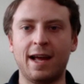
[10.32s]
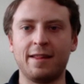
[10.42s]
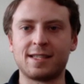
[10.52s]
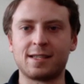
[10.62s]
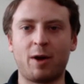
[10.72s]

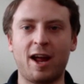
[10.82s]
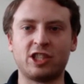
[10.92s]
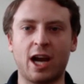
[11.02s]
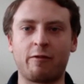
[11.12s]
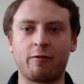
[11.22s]
this is Brad
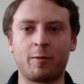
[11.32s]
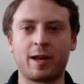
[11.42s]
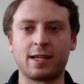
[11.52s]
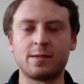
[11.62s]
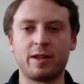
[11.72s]
Chaffron from
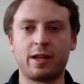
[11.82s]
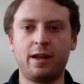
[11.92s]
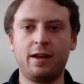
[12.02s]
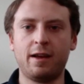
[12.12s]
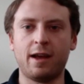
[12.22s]

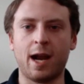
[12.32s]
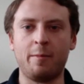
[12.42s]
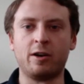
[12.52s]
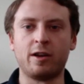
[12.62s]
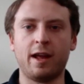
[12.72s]
Connectability, and I'm
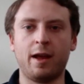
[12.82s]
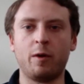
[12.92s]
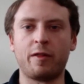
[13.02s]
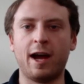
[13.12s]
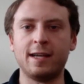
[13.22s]
here today
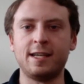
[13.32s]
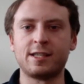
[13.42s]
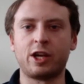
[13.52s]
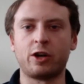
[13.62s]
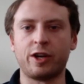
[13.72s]
with IT
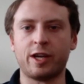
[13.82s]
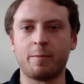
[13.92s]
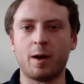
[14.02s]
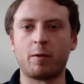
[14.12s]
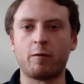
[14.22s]
security
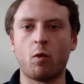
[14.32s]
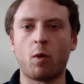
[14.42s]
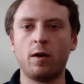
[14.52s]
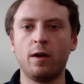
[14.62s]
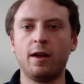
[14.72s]
tip number
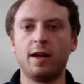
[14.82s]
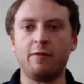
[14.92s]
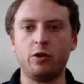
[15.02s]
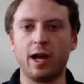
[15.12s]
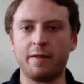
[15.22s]
4.
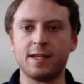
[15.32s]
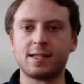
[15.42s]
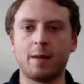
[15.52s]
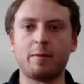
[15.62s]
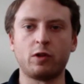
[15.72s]
If you get
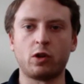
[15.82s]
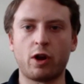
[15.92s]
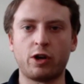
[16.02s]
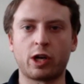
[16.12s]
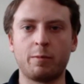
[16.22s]
this type of alert
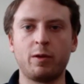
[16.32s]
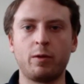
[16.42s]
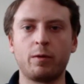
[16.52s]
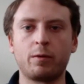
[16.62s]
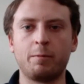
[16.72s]
on your
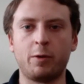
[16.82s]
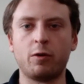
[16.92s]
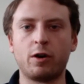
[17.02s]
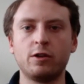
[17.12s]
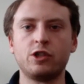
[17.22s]

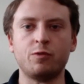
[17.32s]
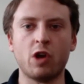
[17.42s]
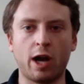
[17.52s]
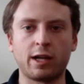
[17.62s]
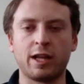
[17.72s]
computer, do
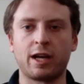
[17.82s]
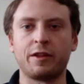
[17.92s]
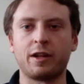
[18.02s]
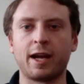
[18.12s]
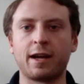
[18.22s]
not click
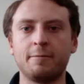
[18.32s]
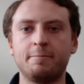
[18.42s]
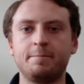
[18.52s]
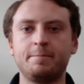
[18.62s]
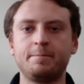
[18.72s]
on the link.
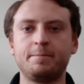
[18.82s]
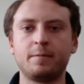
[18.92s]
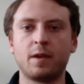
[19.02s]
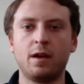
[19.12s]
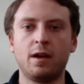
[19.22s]

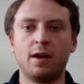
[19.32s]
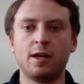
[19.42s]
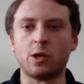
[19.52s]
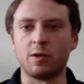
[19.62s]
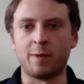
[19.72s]

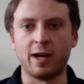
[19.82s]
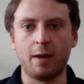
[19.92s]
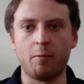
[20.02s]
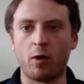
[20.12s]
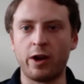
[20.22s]
So it's
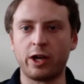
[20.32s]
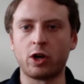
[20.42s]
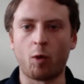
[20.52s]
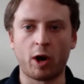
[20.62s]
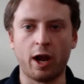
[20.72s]
Monday morning,
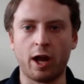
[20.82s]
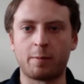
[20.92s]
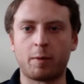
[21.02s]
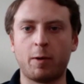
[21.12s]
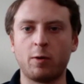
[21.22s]
you're working on
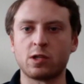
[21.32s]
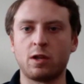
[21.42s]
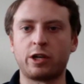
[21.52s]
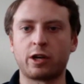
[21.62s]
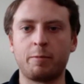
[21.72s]
a proposal
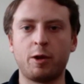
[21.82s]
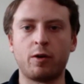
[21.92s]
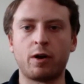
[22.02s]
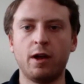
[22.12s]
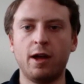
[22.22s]
on your computer,